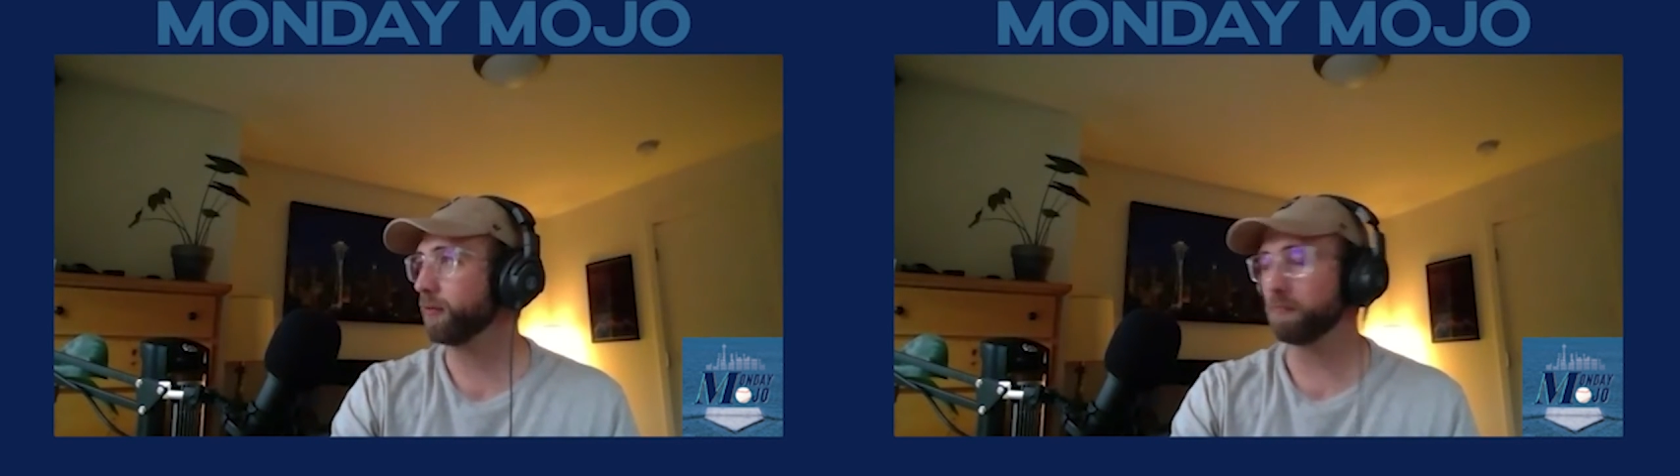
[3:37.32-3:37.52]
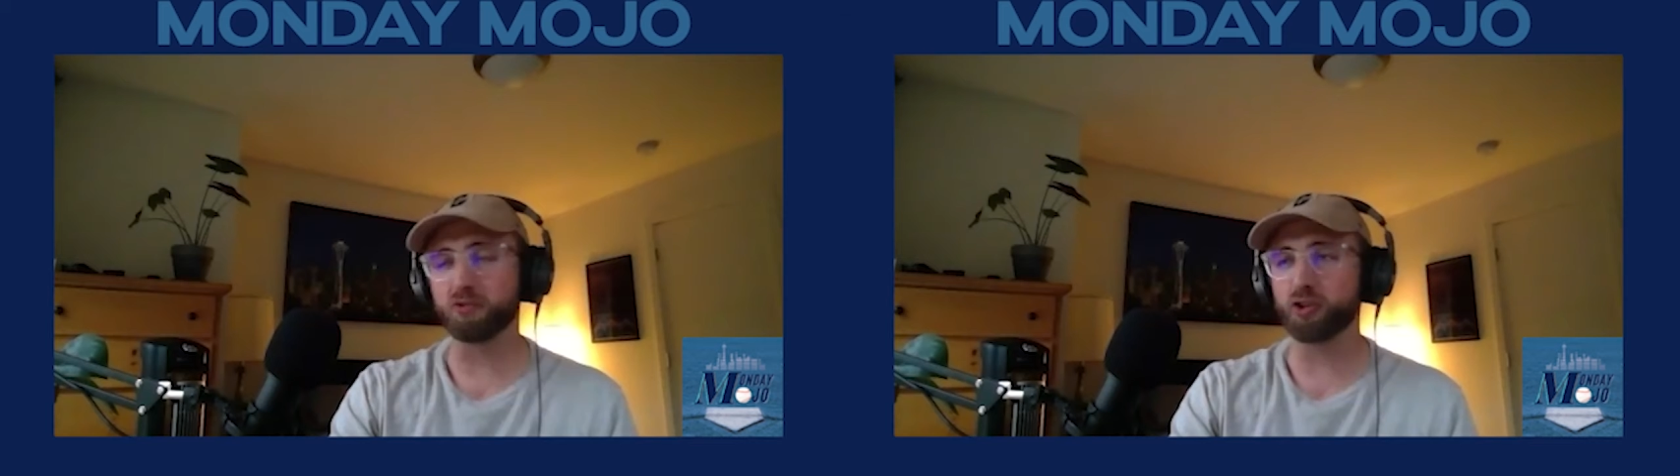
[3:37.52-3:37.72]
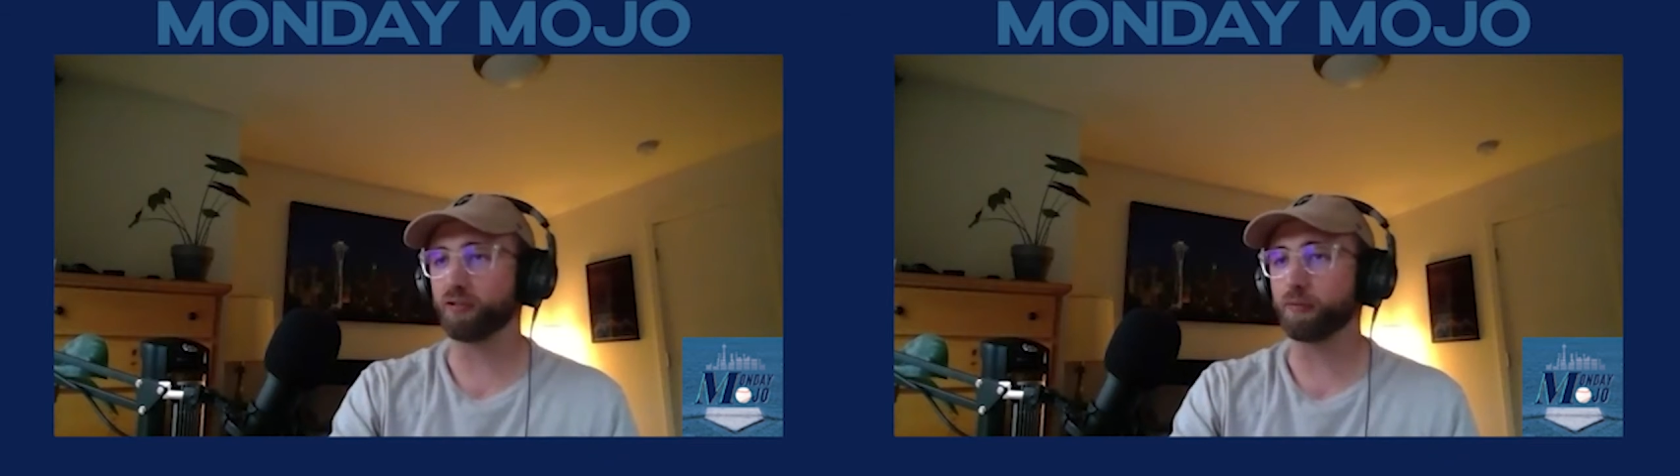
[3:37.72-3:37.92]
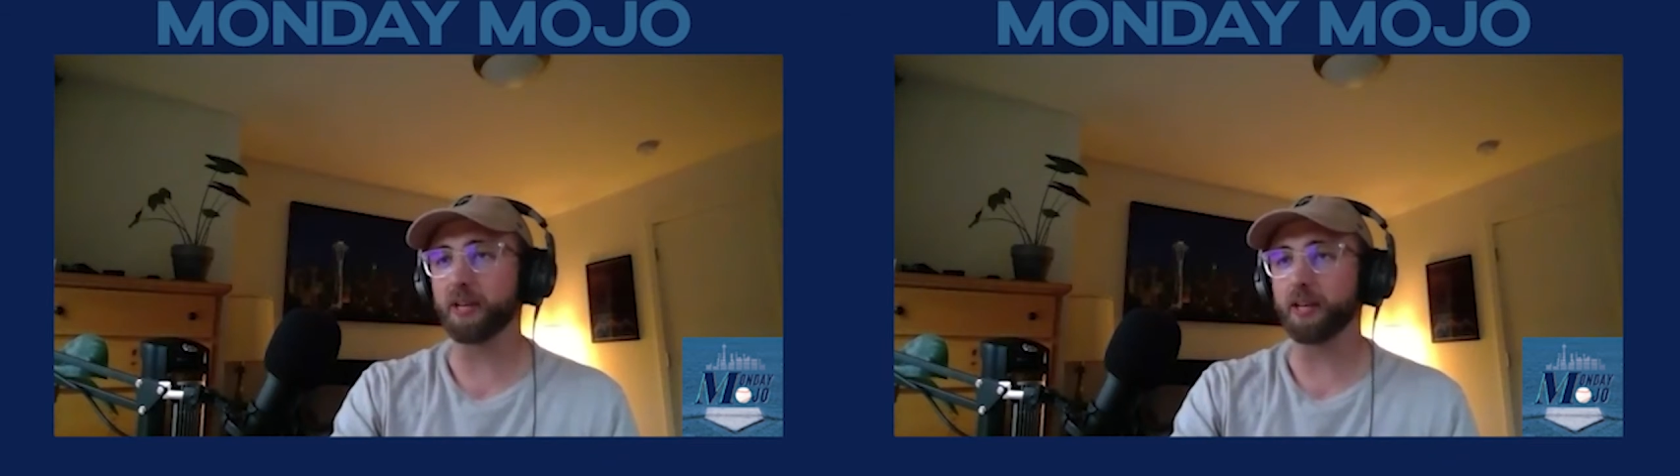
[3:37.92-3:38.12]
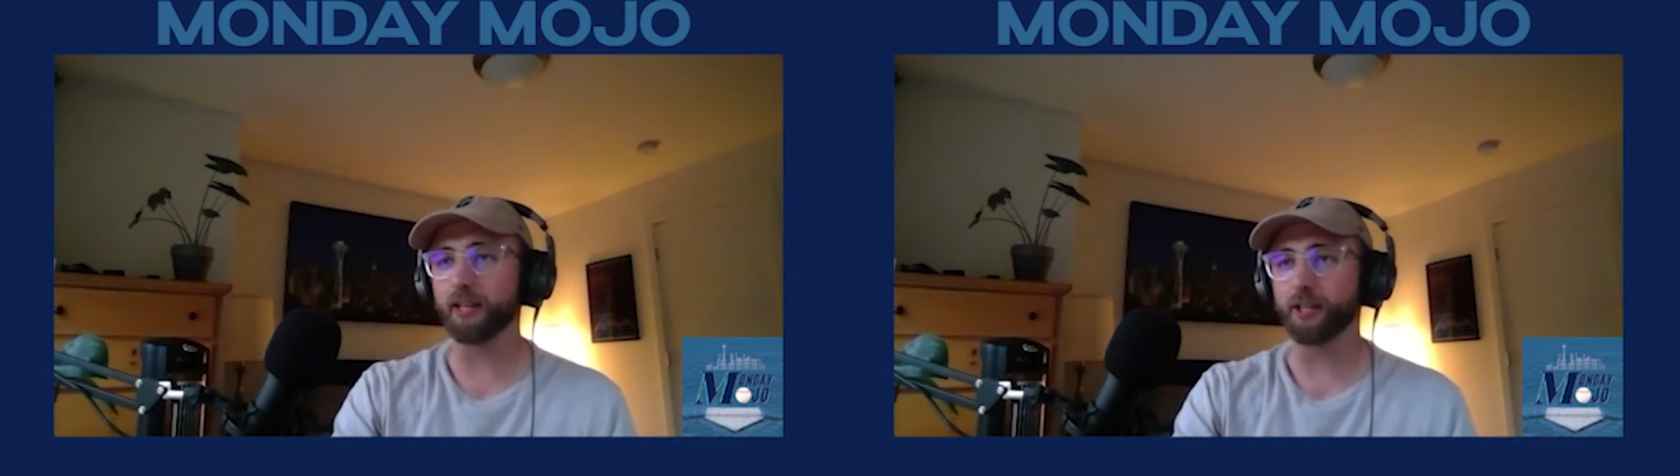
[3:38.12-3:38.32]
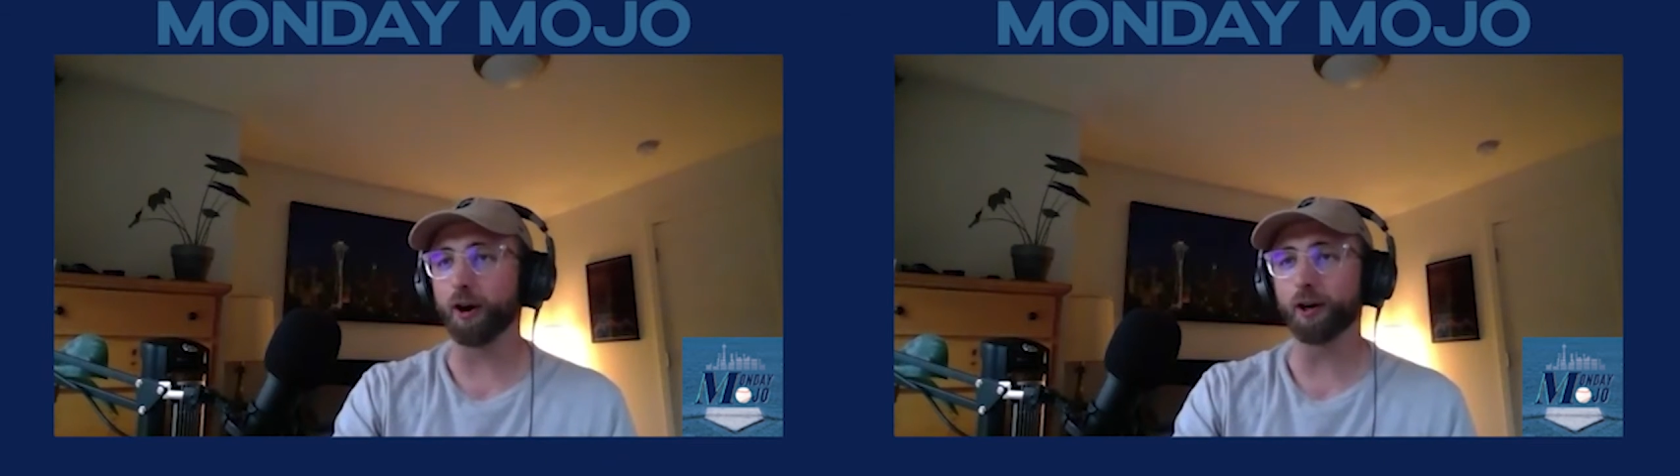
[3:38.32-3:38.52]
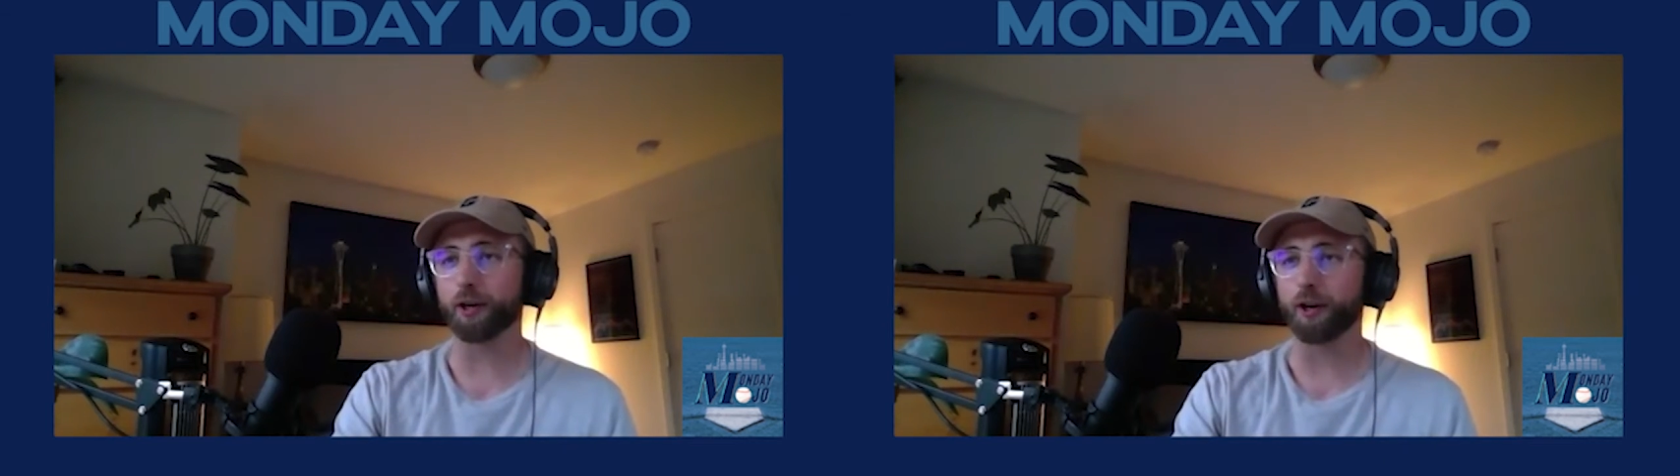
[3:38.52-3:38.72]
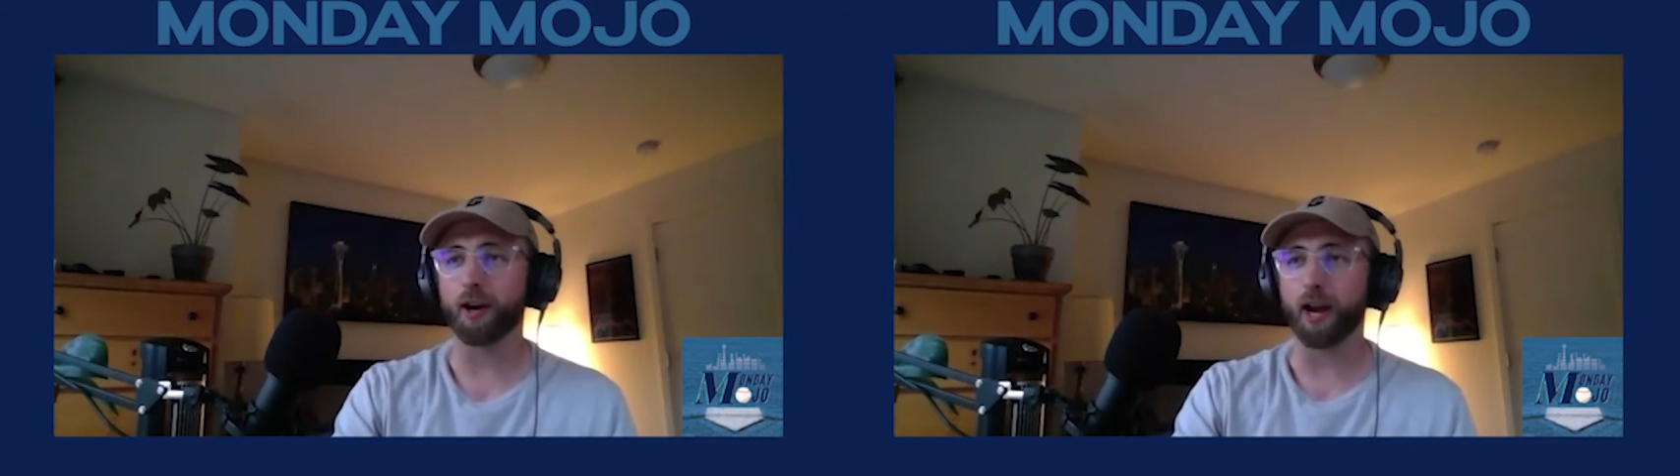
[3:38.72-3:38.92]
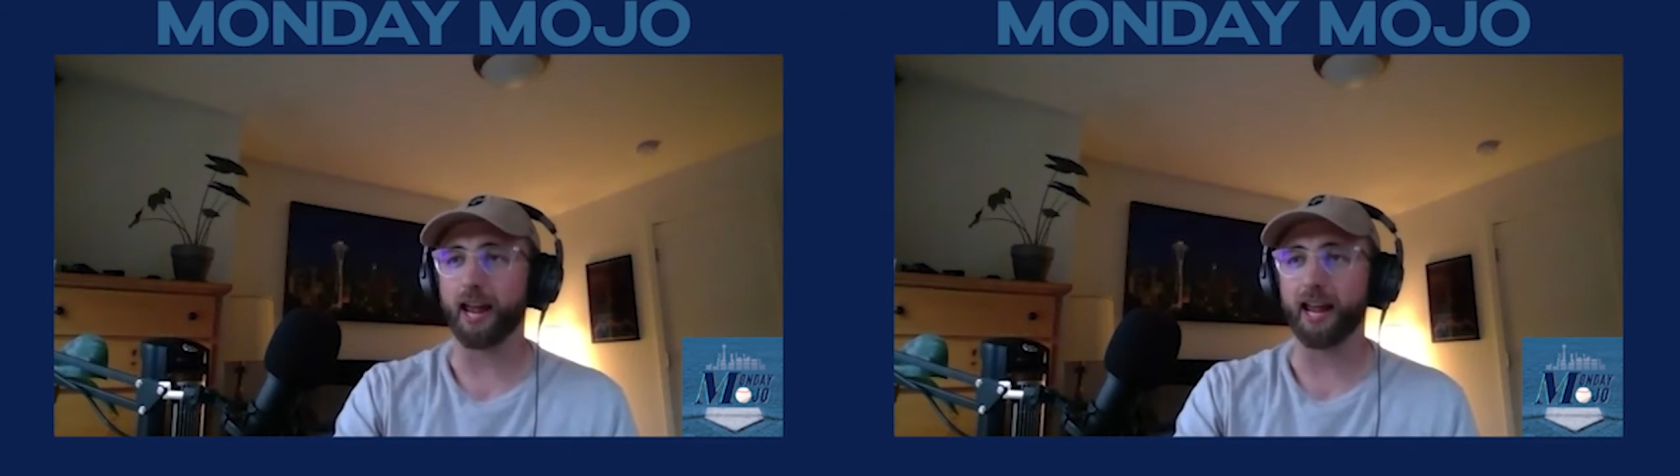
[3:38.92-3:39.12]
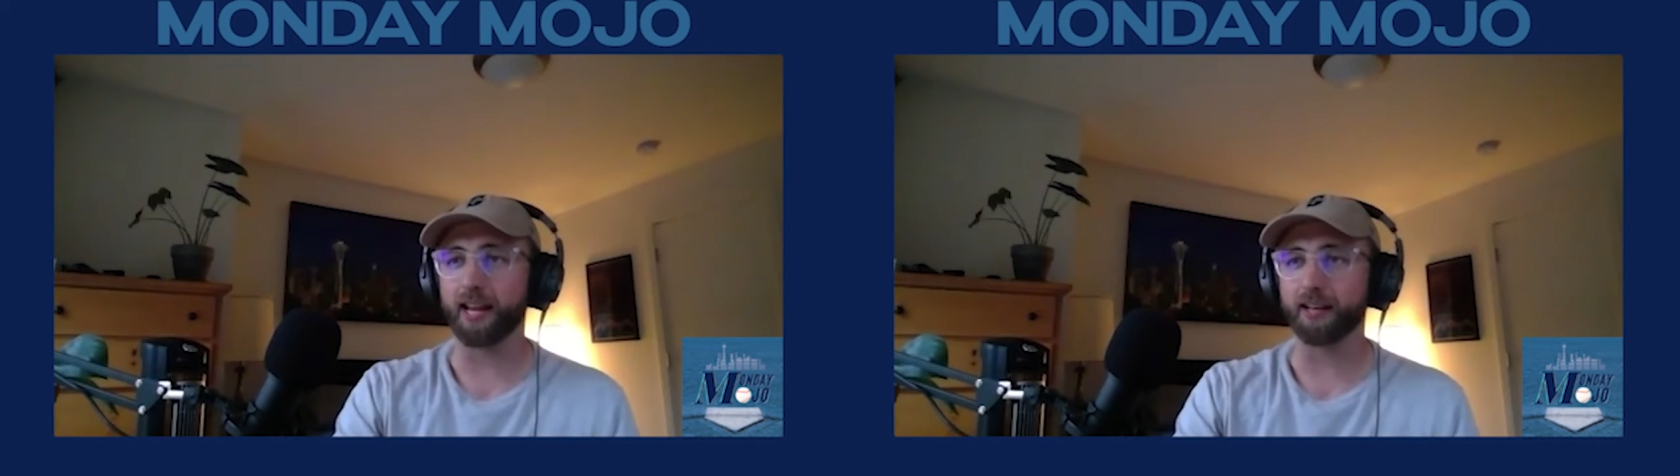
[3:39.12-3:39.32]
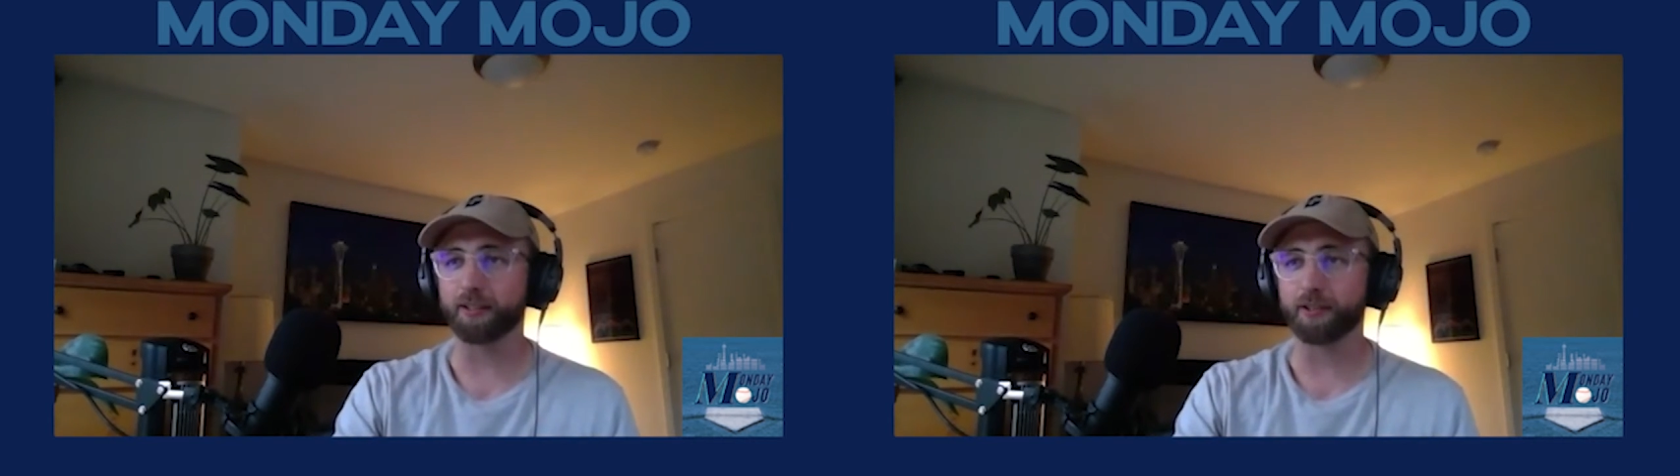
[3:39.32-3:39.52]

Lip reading: just being younger and